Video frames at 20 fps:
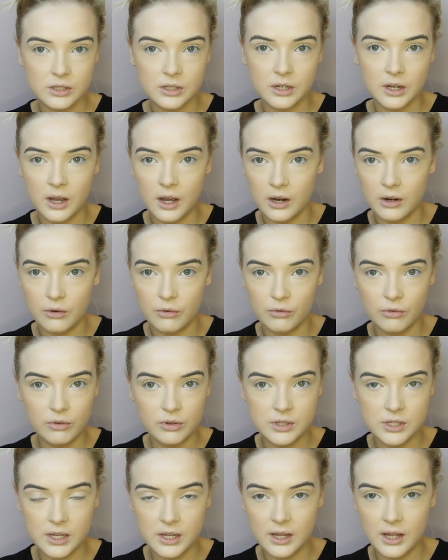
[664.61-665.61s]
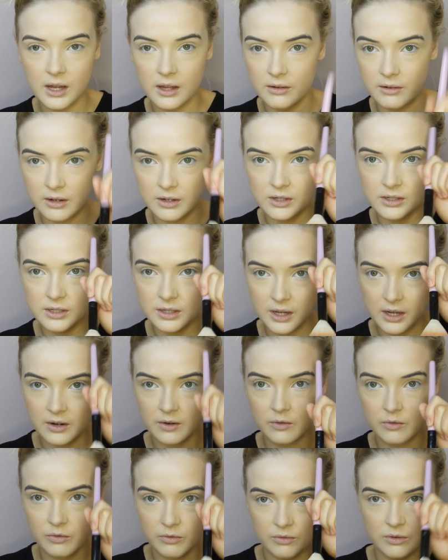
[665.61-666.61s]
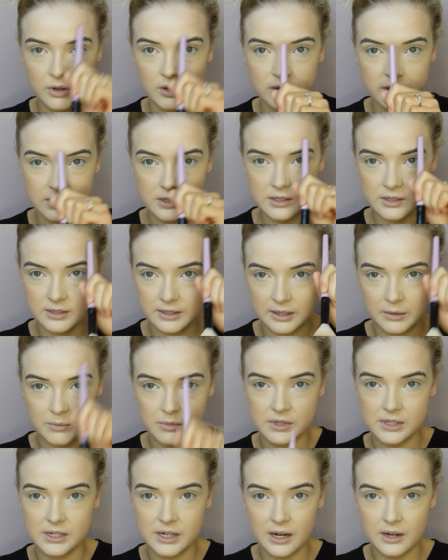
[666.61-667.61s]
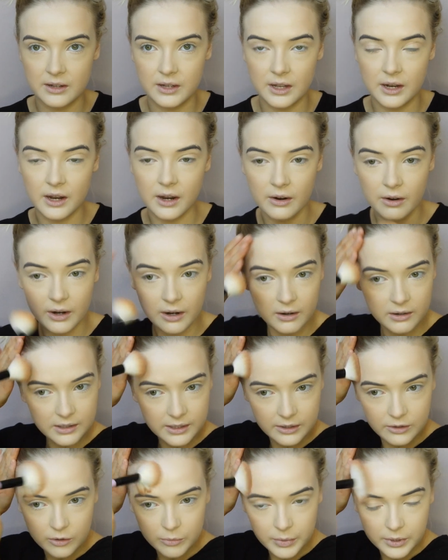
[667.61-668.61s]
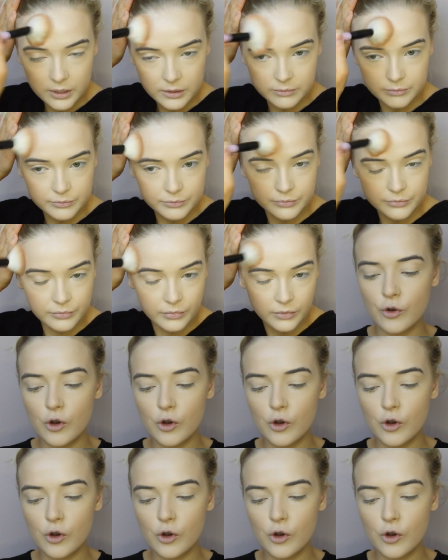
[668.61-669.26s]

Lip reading: Just to kind of see that, it just kind of slims down that area a little bit.